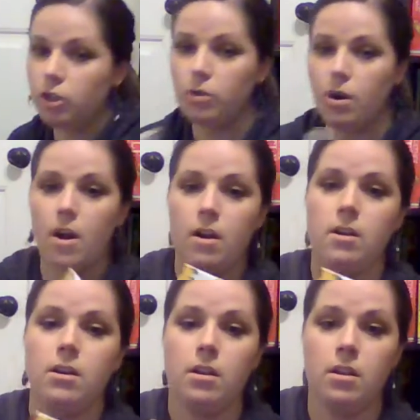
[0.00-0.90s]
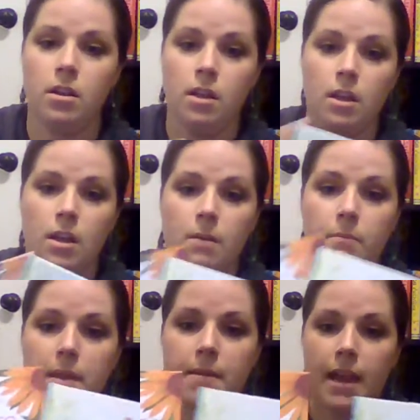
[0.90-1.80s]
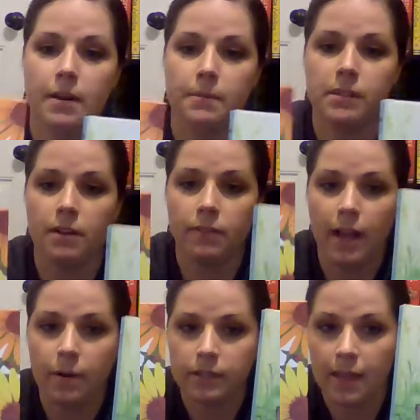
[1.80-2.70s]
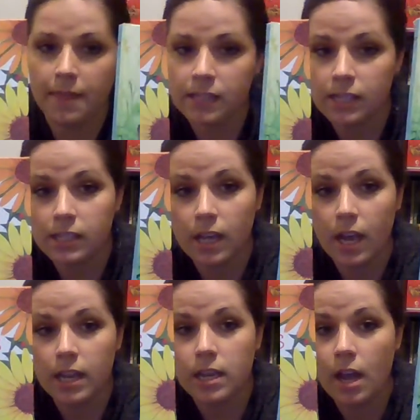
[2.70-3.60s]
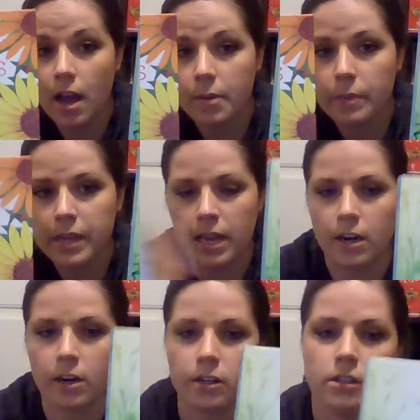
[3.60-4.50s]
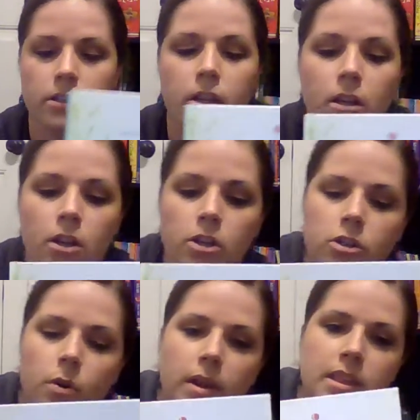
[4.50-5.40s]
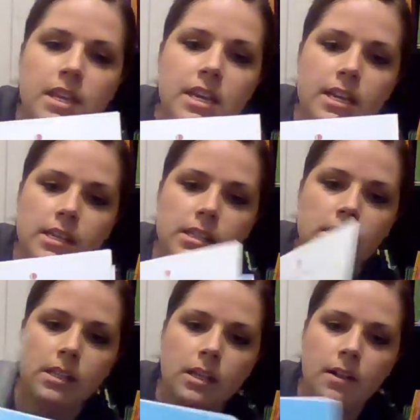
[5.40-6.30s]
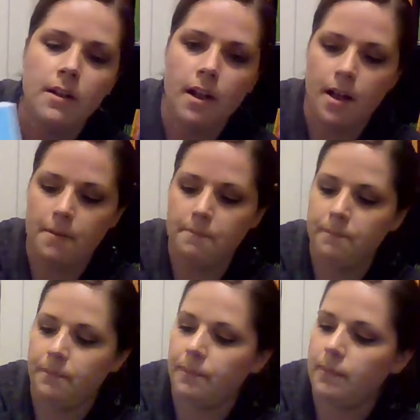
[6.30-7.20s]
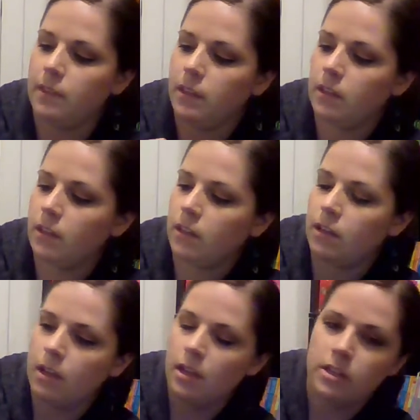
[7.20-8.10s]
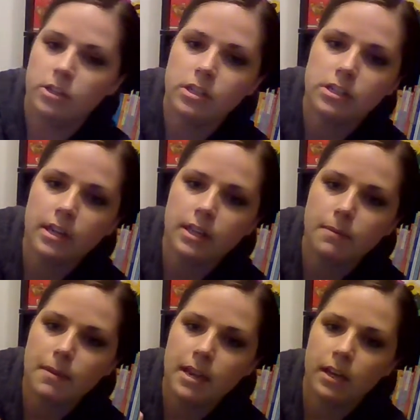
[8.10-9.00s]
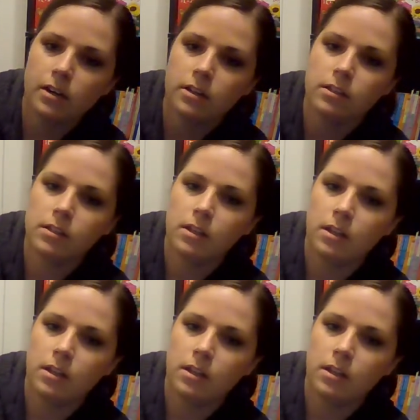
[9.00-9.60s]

two are baby animals and flowers. And this is a young beginners. So in these, um, they're just like the beginners.